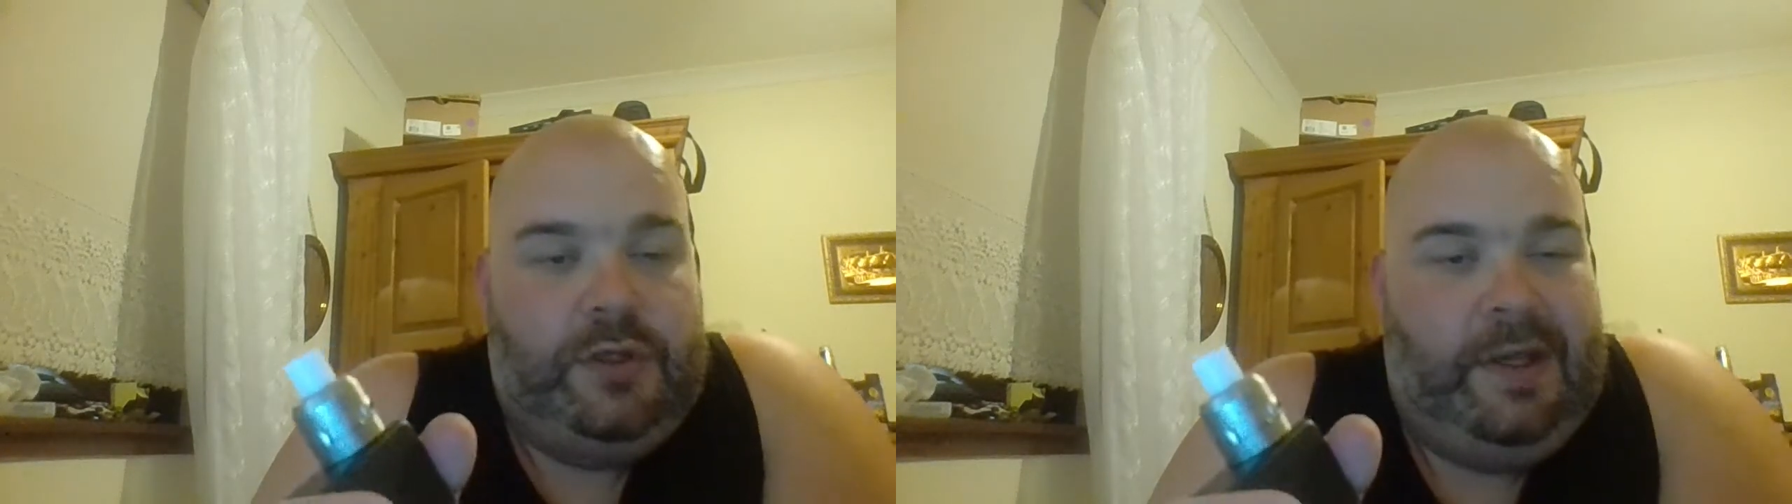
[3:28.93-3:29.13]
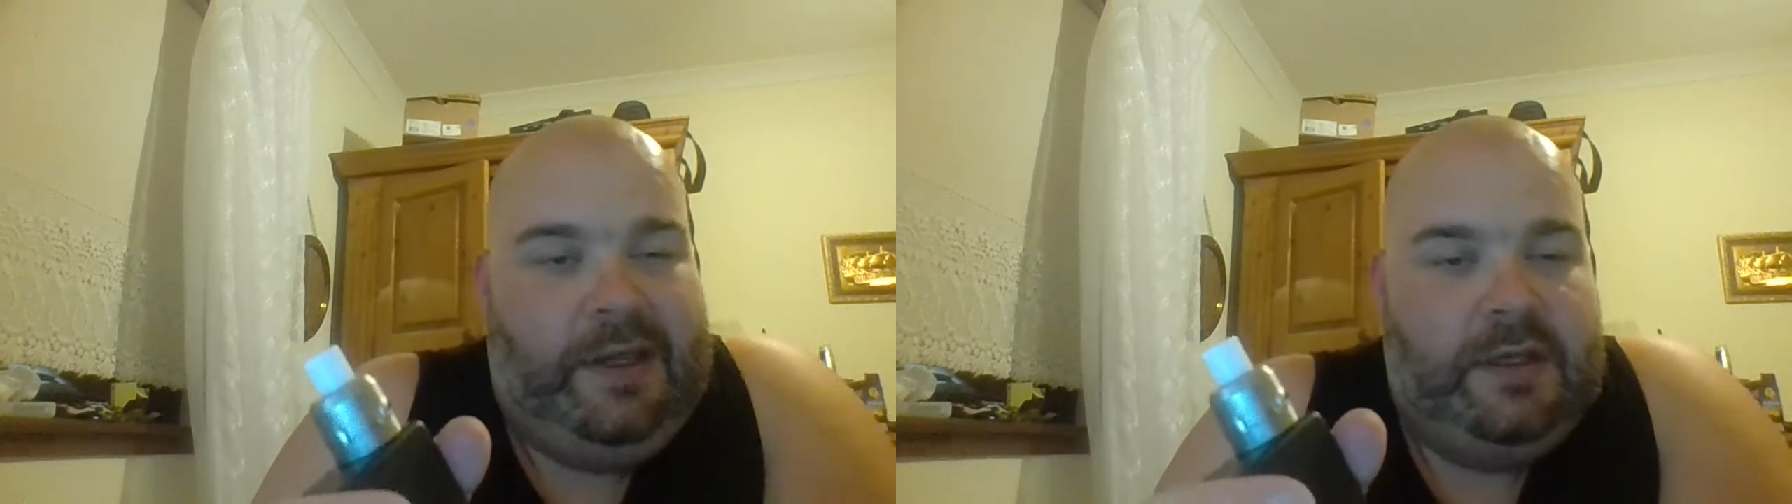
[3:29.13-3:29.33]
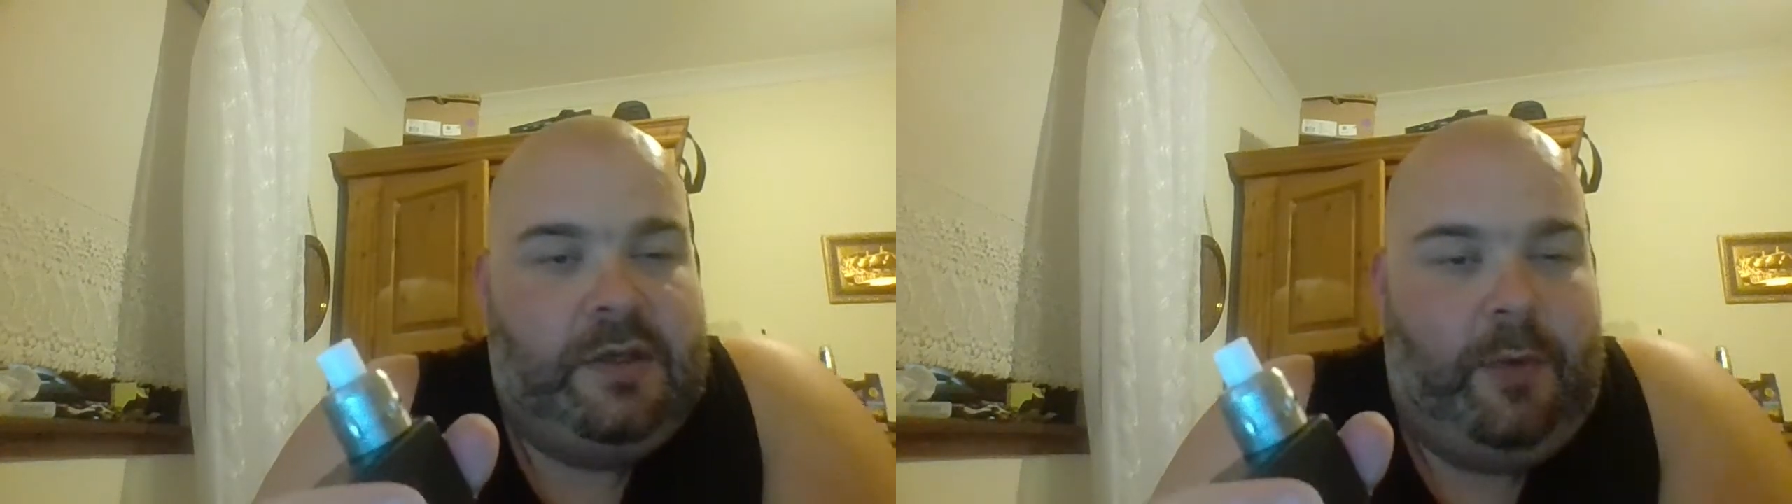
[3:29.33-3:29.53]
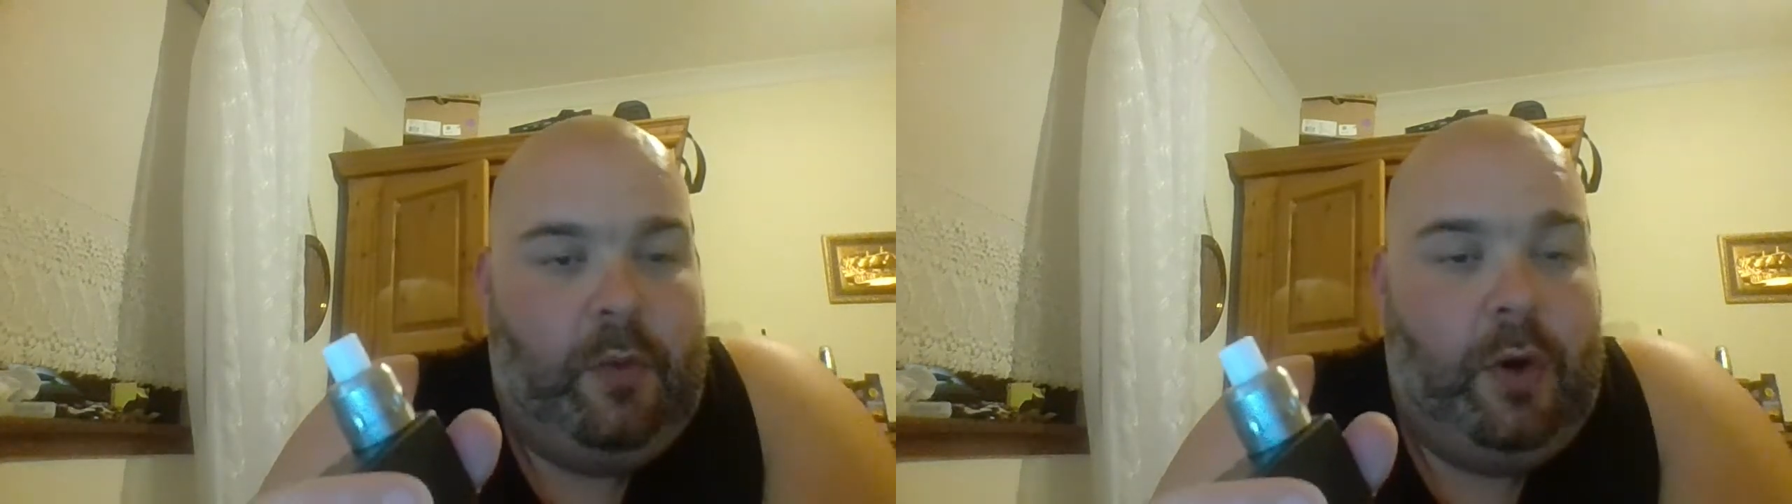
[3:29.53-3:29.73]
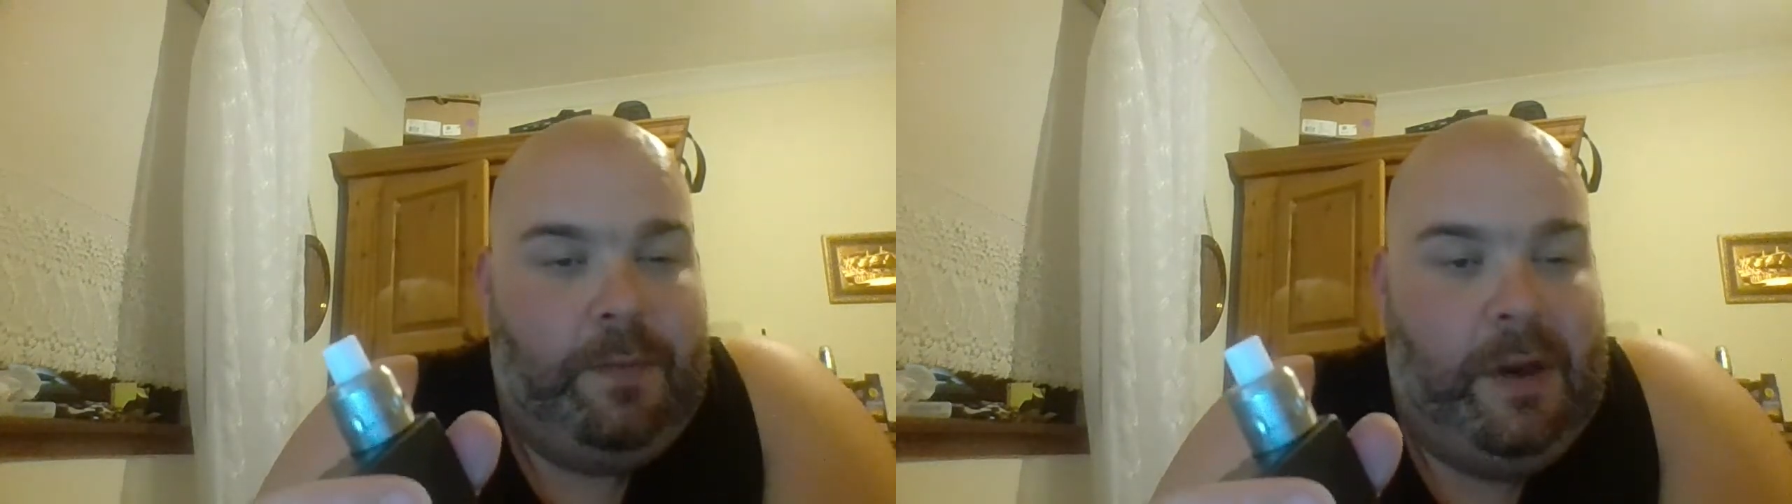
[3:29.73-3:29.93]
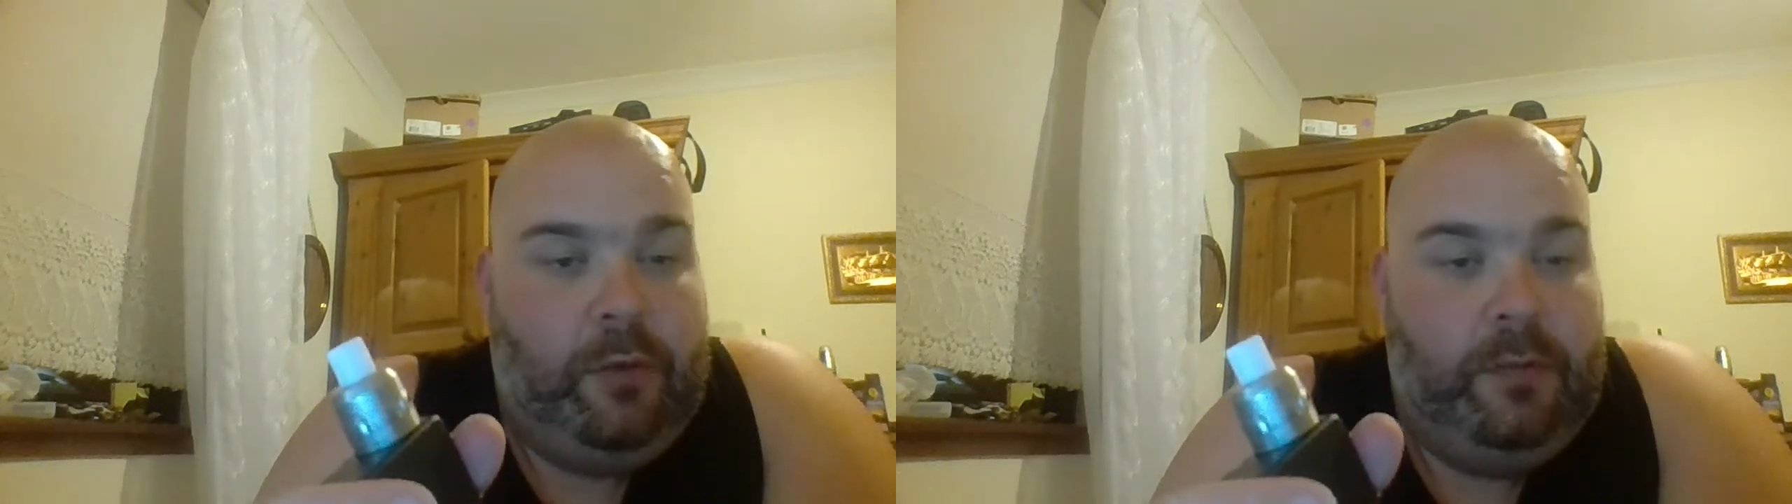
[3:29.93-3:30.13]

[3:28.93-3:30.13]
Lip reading: like it's about 1mm,